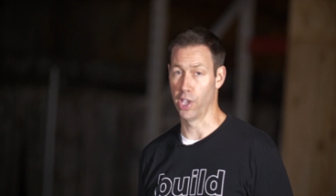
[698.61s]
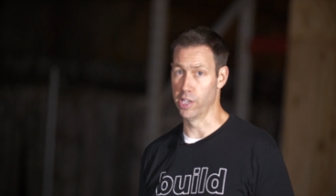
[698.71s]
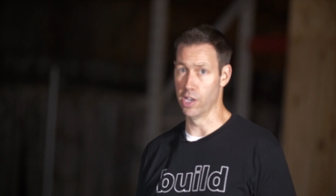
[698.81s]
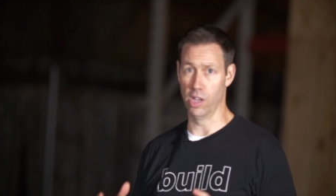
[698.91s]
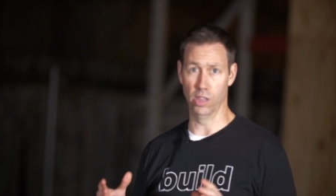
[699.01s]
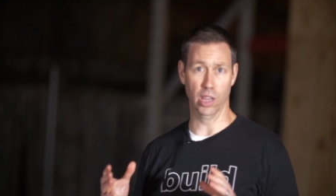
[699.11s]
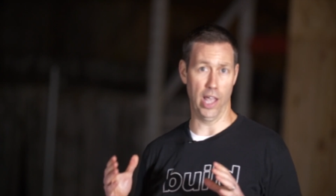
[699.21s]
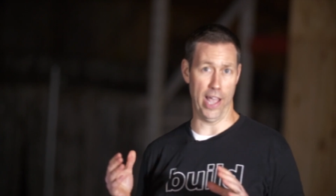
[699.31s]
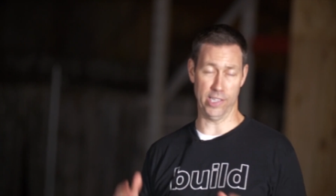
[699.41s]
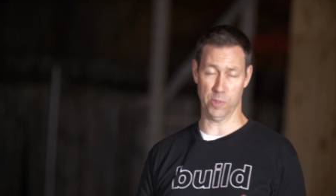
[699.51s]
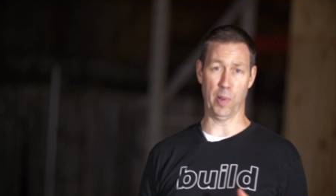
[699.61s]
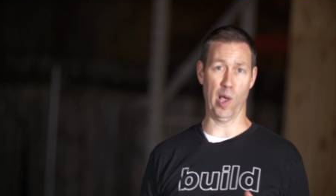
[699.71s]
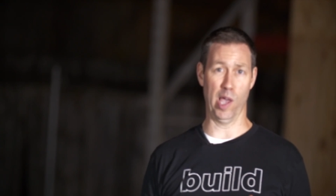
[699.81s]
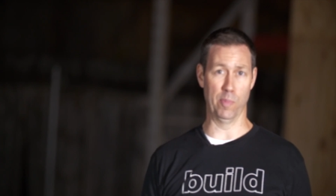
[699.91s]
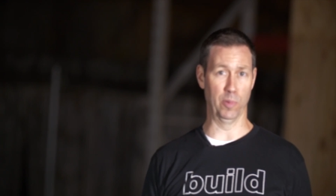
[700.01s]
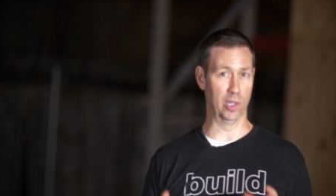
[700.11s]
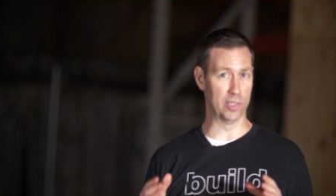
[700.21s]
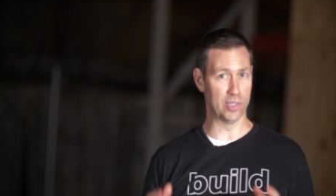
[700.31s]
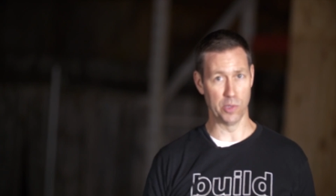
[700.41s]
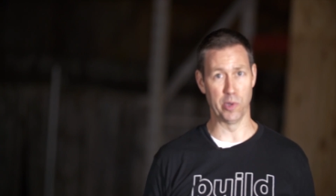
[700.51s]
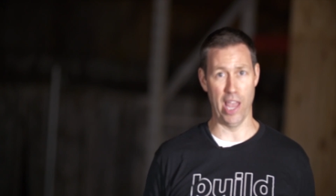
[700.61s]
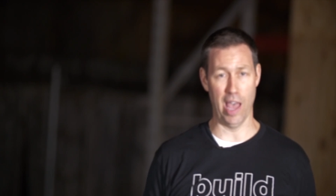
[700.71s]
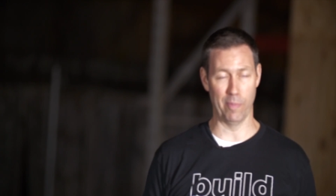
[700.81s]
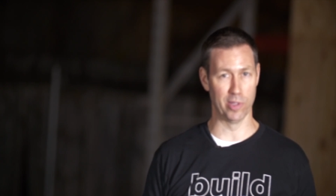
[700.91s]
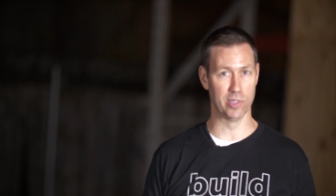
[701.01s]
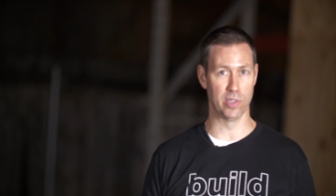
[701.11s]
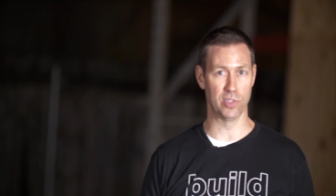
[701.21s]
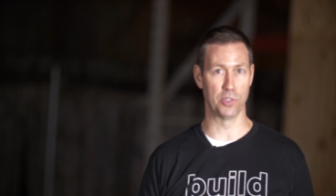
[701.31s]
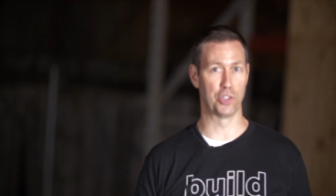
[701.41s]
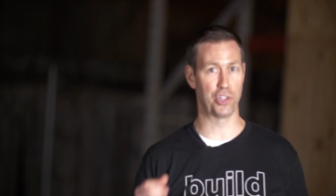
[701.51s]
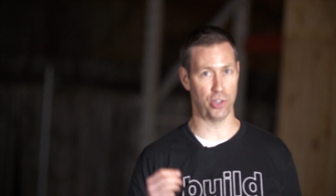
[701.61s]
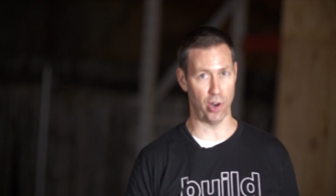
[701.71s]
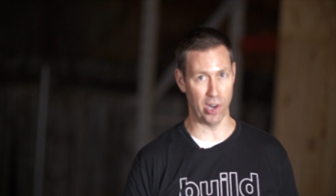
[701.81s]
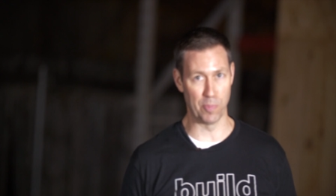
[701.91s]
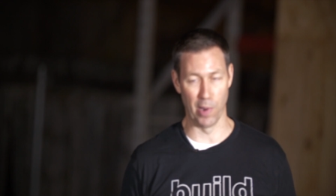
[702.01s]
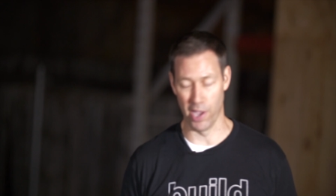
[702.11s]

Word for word: Okay, y'all, last pipe. Let's see what happens. This is Shark